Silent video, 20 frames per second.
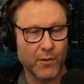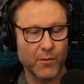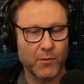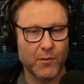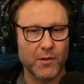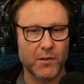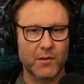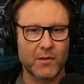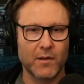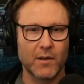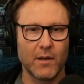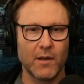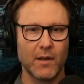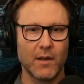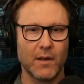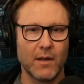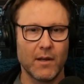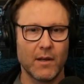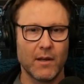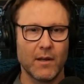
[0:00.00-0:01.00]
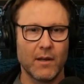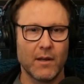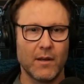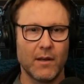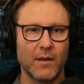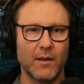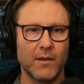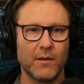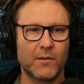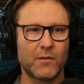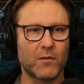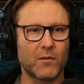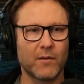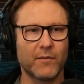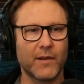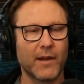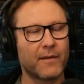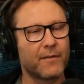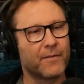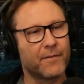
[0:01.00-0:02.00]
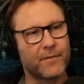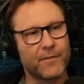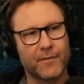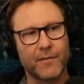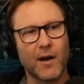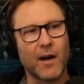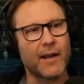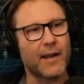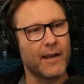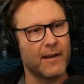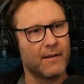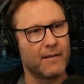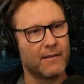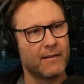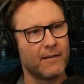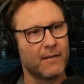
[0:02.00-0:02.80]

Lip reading: you just, you're sort of like, fuck it.